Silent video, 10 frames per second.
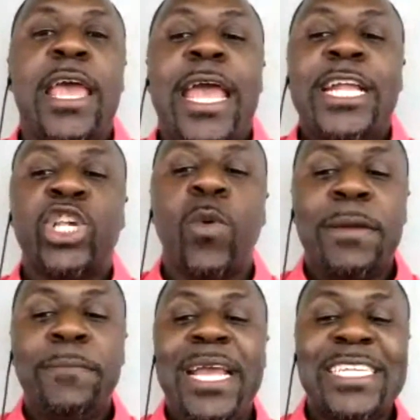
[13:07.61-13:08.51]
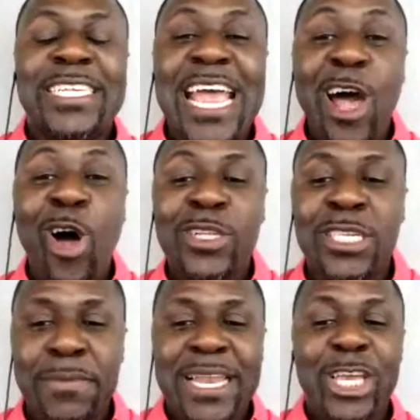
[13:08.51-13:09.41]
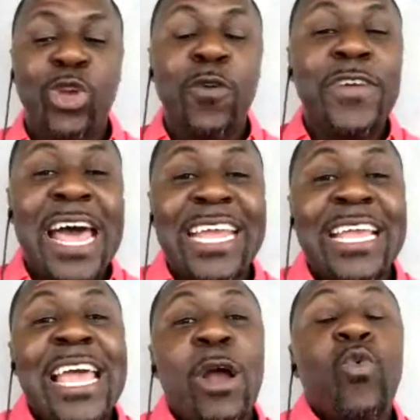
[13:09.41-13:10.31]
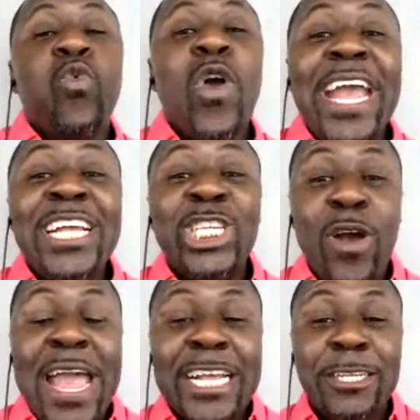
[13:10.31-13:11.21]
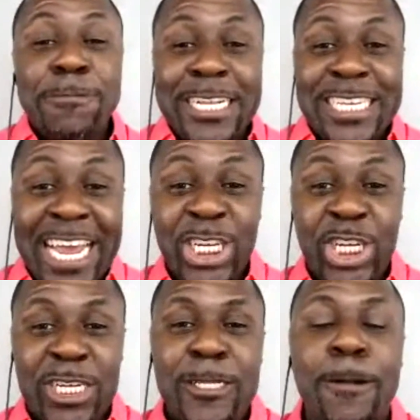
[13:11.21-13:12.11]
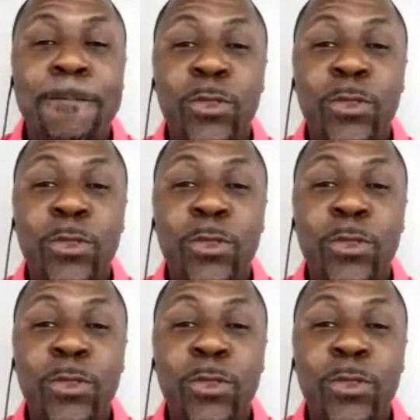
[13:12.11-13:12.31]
And so what it means is that ultimately you've got to raise your expectations.